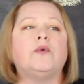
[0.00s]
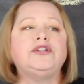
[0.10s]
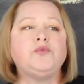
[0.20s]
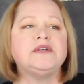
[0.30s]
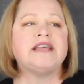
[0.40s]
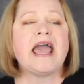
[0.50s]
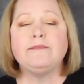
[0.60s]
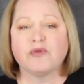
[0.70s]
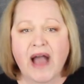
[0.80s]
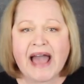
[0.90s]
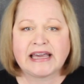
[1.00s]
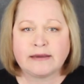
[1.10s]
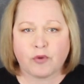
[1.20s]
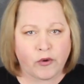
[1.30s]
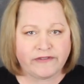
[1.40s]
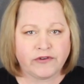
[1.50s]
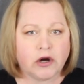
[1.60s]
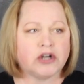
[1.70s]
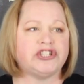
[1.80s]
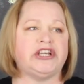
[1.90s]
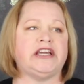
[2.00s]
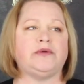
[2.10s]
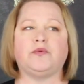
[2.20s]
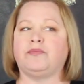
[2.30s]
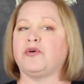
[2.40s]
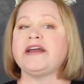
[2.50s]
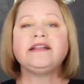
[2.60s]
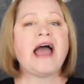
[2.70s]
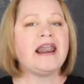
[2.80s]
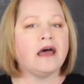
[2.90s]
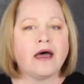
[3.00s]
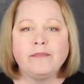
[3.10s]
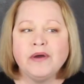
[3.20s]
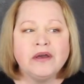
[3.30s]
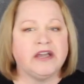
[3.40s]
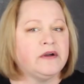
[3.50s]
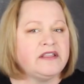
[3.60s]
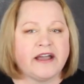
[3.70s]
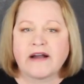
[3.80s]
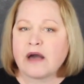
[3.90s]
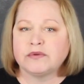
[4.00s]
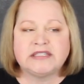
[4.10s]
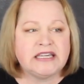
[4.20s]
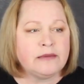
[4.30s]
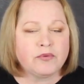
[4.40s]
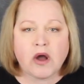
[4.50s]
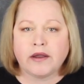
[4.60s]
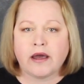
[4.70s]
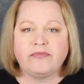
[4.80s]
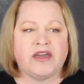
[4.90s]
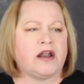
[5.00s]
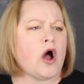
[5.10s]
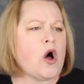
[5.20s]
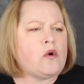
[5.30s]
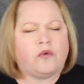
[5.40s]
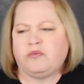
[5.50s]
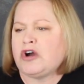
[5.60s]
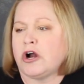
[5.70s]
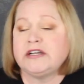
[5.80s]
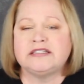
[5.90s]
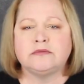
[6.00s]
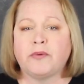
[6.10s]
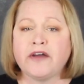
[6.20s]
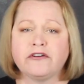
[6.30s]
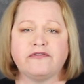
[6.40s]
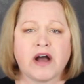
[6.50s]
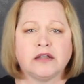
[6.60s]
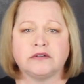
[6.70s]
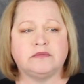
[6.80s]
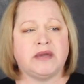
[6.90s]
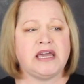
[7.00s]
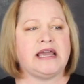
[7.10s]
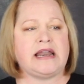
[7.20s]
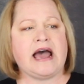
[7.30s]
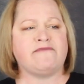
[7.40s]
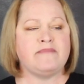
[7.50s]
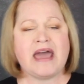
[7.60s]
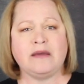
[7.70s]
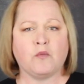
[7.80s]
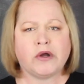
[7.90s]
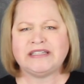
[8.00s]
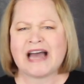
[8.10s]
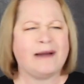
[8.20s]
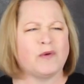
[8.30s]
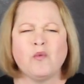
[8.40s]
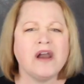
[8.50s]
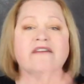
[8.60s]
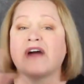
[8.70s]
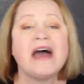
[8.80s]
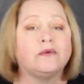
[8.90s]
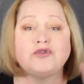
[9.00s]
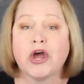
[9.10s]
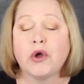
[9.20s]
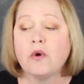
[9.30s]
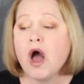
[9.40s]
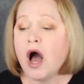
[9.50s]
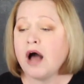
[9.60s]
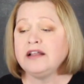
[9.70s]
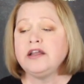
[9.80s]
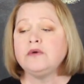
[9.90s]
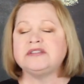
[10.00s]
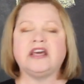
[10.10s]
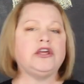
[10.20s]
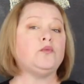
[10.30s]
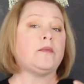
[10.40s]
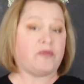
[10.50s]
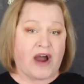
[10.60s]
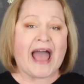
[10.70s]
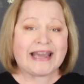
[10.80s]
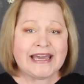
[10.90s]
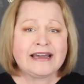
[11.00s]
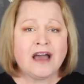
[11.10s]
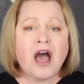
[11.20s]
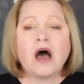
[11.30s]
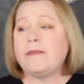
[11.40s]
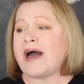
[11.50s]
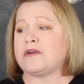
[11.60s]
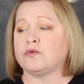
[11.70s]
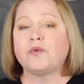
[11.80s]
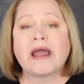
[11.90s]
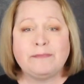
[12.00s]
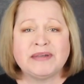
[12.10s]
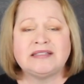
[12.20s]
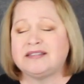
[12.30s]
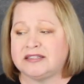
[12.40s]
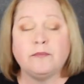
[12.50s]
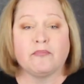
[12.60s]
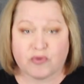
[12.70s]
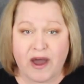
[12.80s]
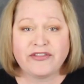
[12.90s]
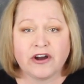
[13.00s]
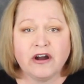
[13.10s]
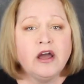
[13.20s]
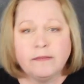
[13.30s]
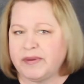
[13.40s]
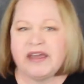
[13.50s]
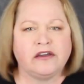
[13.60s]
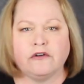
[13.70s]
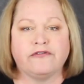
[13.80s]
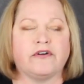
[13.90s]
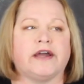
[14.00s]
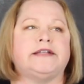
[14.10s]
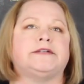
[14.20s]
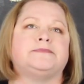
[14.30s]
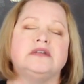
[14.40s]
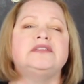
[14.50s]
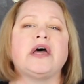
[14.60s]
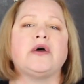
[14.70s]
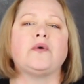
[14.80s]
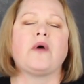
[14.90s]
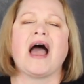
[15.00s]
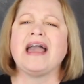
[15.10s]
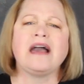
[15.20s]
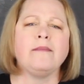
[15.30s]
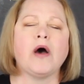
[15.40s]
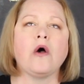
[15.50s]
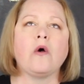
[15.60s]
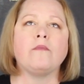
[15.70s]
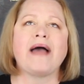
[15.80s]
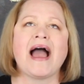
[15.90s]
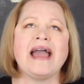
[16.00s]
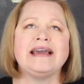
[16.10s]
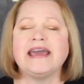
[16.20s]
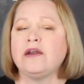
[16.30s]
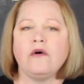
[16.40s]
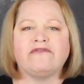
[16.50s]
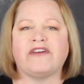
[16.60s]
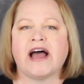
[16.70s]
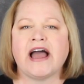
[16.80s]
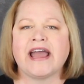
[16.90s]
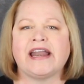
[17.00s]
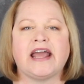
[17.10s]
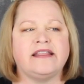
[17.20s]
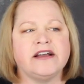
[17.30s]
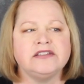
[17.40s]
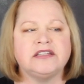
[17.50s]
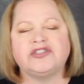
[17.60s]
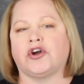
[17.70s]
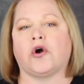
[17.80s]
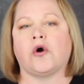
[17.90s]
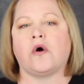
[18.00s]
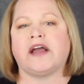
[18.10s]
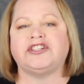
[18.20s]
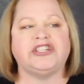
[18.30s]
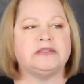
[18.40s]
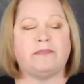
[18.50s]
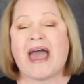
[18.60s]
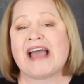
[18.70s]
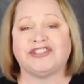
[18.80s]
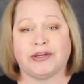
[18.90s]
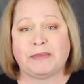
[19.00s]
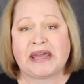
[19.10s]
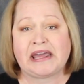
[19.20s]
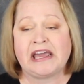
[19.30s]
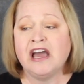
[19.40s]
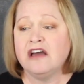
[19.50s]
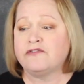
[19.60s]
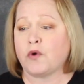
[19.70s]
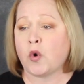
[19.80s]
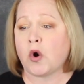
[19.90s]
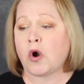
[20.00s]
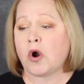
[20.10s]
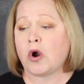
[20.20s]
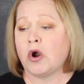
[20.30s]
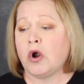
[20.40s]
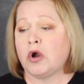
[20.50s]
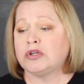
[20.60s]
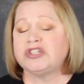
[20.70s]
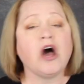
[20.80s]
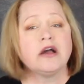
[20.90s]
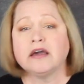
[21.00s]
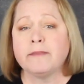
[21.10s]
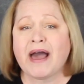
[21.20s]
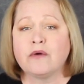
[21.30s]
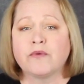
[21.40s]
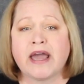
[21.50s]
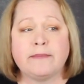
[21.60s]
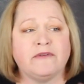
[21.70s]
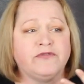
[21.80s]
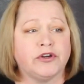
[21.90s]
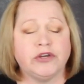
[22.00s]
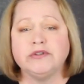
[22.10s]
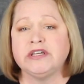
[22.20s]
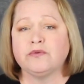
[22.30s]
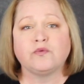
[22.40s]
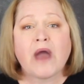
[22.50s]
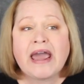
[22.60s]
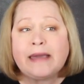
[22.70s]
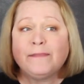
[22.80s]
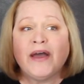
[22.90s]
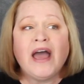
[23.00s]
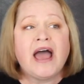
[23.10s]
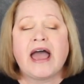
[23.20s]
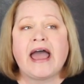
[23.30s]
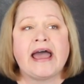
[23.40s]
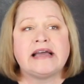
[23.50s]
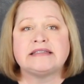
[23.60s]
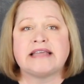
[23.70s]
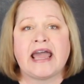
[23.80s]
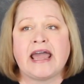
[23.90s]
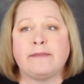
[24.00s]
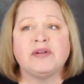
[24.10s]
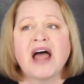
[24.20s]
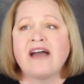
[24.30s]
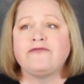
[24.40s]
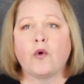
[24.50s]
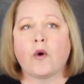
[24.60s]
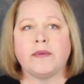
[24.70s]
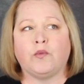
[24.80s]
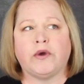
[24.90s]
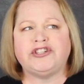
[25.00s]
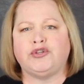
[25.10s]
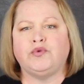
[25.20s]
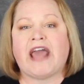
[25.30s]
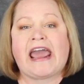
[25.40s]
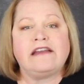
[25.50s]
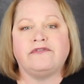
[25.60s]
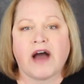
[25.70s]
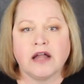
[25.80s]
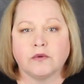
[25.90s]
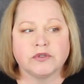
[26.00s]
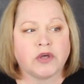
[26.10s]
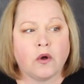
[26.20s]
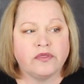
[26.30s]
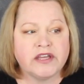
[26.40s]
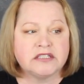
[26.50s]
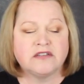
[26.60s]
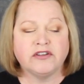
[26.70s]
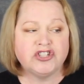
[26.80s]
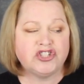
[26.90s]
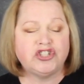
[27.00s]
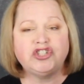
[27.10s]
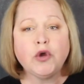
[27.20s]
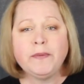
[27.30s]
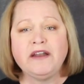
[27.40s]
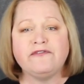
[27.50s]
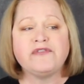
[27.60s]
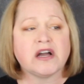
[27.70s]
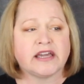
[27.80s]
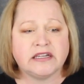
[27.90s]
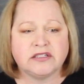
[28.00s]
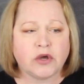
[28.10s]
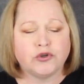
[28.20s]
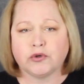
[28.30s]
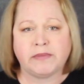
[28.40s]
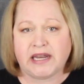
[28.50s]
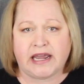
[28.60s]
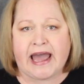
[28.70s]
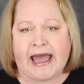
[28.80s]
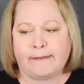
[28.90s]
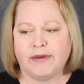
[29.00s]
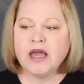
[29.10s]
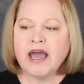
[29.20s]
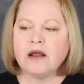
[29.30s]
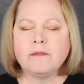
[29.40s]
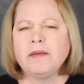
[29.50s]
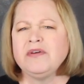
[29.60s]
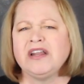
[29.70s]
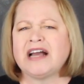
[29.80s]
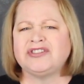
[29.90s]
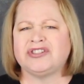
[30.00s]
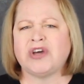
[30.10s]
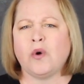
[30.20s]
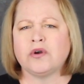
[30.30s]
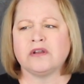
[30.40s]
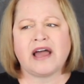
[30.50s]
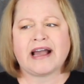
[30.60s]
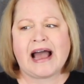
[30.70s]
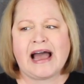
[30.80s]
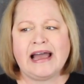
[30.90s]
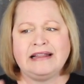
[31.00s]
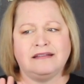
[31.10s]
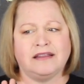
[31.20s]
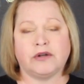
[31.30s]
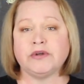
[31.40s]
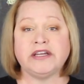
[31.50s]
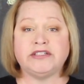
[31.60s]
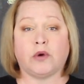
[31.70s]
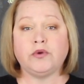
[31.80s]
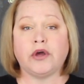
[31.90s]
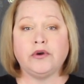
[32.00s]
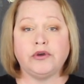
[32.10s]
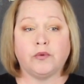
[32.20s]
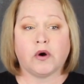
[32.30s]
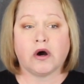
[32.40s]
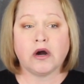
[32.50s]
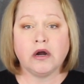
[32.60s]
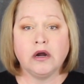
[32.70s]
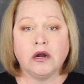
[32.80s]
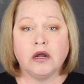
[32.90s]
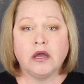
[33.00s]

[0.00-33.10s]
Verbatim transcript: which was a bragging point for her. She would bring that up here and there. I would see it brought up that, oh, Curtis's brother follows me and I met him one time or whatever. I don't know. All I know is that you were bragging about a rapist's brother being your friend. So I come home, I get on Vine, and there's this girl, and she's bashing me for talking about rape and for using rape as a platform in which to gain followers on this stupid fucking social media app. And I remember that I just told her like, I literally don't know who you are